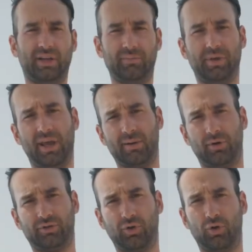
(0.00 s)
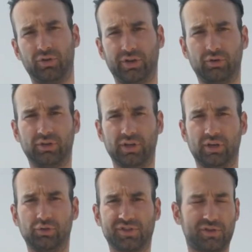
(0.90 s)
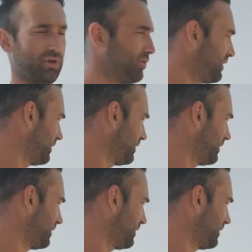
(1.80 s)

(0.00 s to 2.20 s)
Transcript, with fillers: and be able to hold a good, a good stroke.